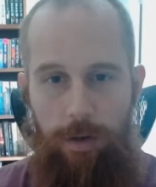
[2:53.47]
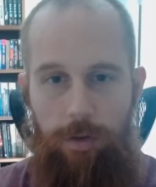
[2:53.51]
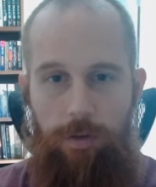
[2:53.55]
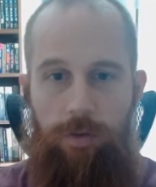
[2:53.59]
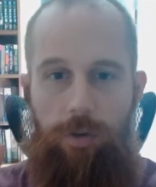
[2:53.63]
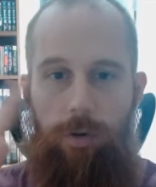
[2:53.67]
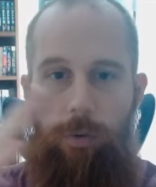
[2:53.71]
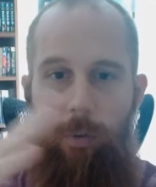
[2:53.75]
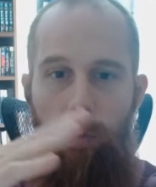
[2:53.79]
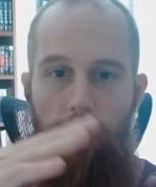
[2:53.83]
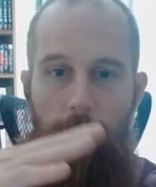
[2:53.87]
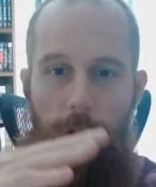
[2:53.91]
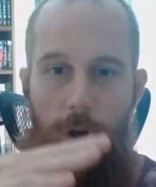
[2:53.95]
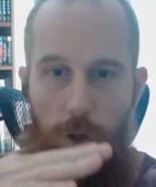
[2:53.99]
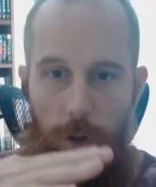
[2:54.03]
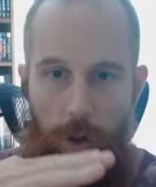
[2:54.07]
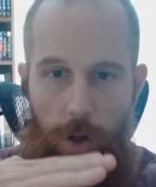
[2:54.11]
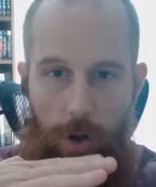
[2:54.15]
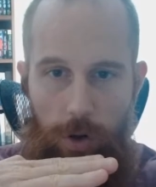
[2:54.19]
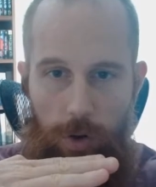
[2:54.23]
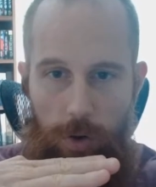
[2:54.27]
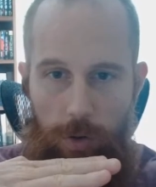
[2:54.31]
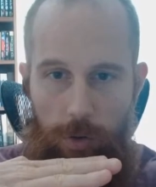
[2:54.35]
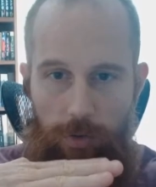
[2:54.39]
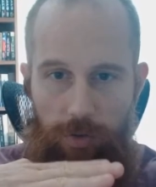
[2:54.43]
So we're
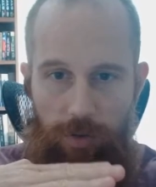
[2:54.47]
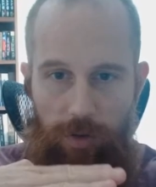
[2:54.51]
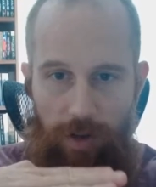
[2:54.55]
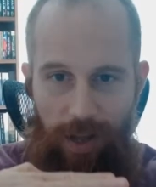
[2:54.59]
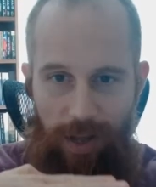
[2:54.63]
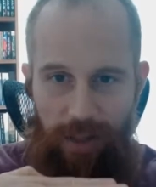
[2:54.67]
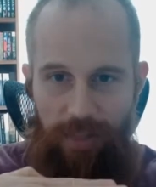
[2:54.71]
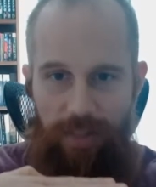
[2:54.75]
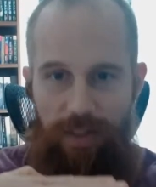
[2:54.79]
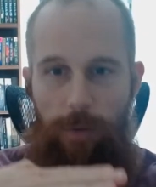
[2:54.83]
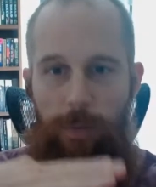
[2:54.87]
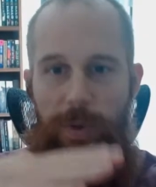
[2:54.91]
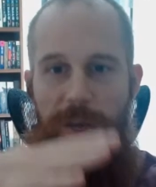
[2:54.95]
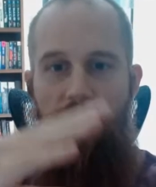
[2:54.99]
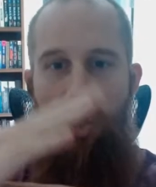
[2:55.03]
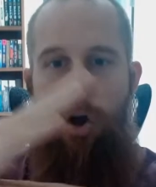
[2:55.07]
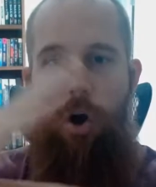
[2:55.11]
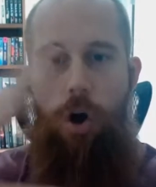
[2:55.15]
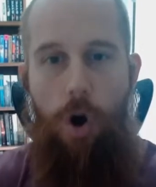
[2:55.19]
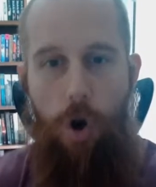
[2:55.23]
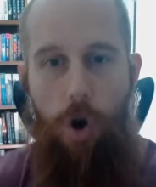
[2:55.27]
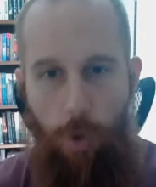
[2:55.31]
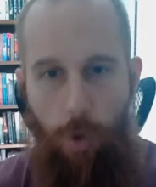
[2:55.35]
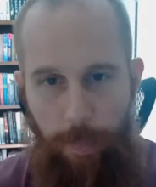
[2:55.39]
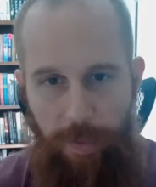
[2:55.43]
closed, then we
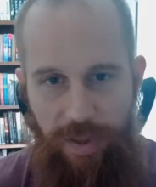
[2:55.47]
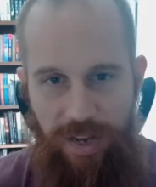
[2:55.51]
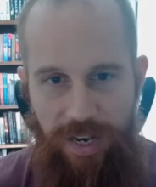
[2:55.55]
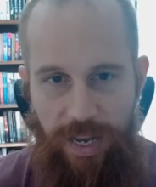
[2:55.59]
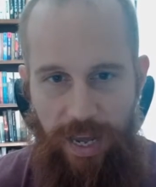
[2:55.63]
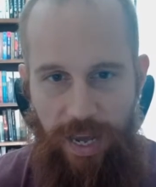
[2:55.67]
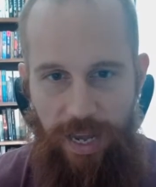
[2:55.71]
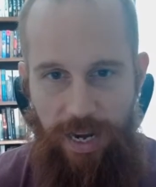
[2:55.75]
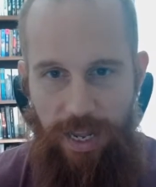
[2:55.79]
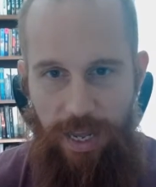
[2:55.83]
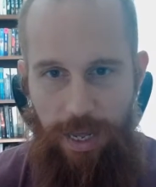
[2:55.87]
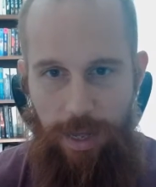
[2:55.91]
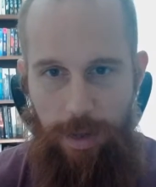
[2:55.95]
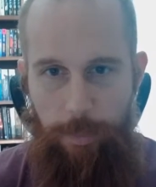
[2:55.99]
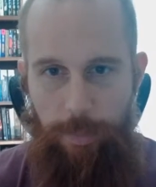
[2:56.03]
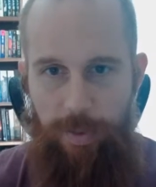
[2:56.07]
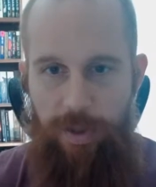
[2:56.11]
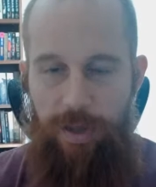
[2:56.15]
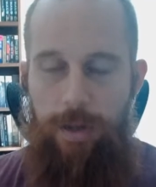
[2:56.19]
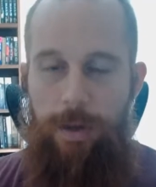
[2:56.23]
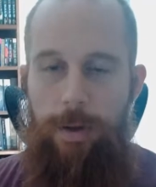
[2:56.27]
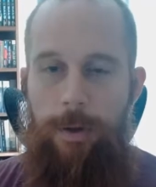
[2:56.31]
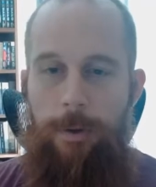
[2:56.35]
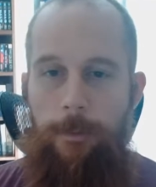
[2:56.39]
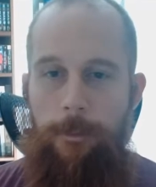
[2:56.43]
open that hip,
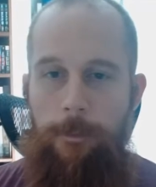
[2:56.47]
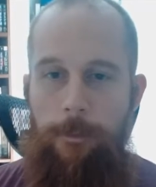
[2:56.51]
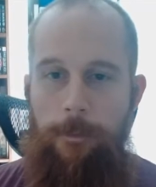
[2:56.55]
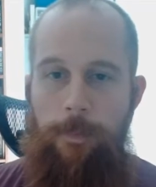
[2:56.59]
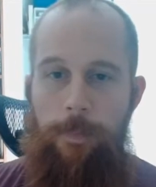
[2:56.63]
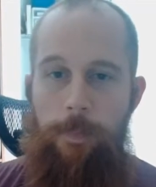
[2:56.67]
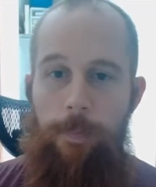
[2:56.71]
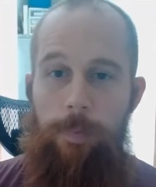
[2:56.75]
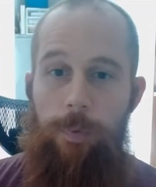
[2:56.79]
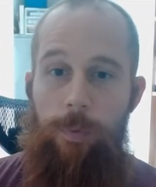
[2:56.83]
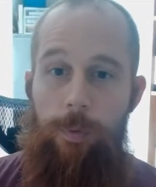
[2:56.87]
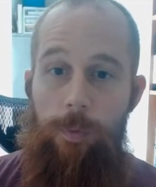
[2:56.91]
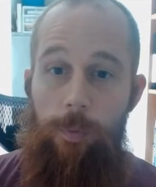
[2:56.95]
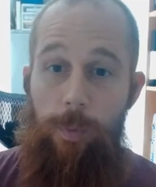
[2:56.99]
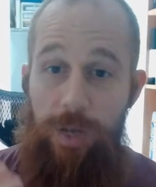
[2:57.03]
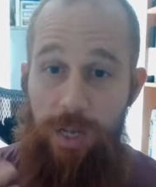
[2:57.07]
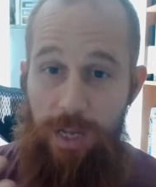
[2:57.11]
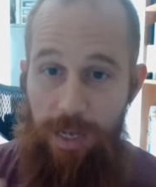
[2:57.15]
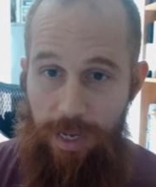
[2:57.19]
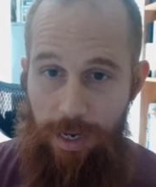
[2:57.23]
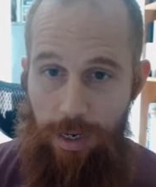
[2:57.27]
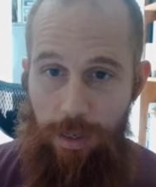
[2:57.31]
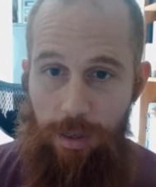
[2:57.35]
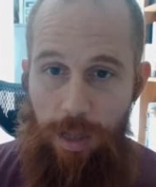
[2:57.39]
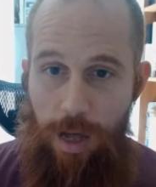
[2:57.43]
we can
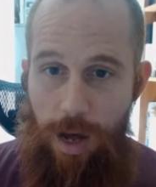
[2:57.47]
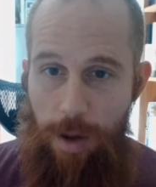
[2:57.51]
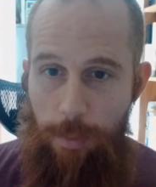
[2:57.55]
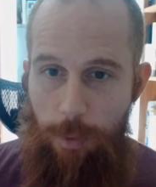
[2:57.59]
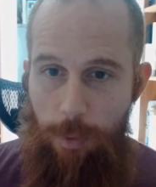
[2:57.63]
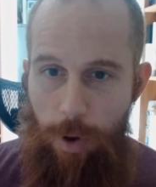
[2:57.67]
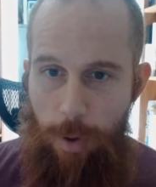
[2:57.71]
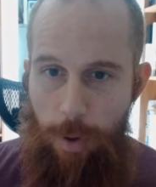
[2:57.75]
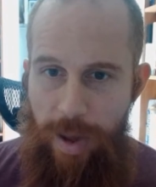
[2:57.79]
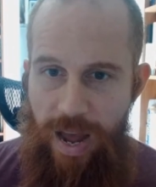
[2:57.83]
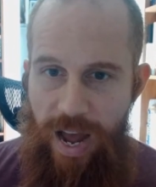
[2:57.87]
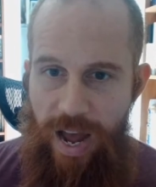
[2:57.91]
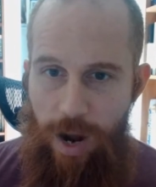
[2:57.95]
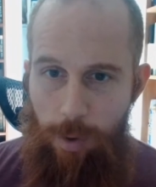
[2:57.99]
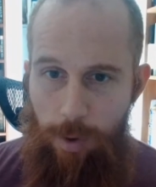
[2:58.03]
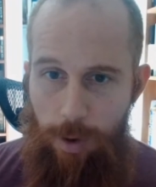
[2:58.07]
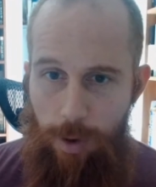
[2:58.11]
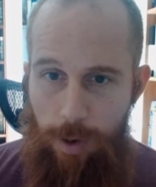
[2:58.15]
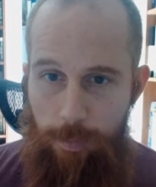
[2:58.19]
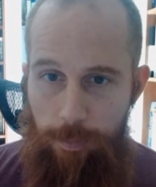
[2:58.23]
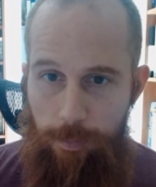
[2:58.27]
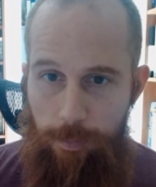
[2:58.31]
get a lot more power.